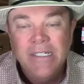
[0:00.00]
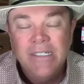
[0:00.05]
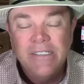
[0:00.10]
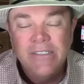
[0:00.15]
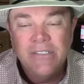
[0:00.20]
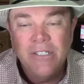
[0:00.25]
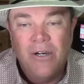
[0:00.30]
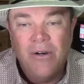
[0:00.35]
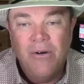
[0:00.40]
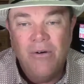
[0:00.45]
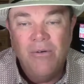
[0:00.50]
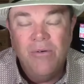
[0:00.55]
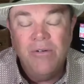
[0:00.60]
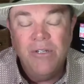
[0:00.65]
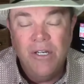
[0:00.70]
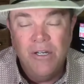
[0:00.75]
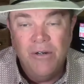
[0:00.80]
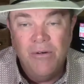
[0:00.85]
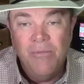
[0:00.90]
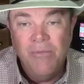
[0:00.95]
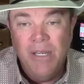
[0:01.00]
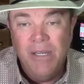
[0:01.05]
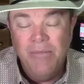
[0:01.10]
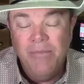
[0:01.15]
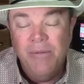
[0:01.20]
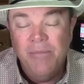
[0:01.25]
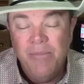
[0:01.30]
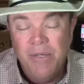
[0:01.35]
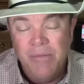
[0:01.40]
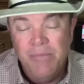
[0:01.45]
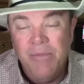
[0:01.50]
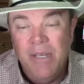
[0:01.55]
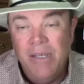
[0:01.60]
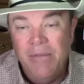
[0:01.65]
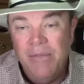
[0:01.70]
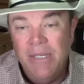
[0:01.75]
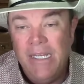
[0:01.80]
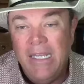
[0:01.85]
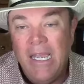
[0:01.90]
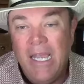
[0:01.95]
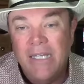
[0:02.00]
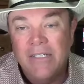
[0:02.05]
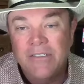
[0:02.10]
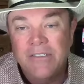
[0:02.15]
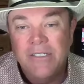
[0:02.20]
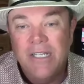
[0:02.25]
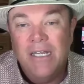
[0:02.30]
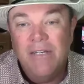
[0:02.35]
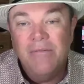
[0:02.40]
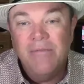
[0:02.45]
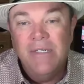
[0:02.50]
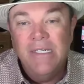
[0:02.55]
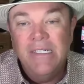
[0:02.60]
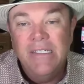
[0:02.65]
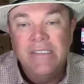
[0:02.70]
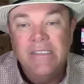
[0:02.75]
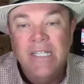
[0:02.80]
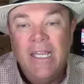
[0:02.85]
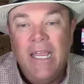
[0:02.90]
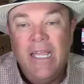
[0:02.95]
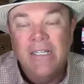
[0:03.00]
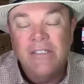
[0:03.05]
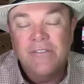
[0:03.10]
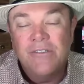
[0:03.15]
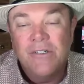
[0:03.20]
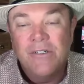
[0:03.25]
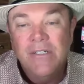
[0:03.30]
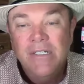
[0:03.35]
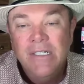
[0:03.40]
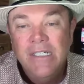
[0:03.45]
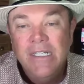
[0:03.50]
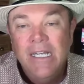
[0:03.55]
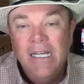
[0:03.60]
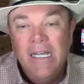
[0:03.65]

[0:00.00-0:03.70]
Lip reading: So, you know, maybe cash settlement is the answer.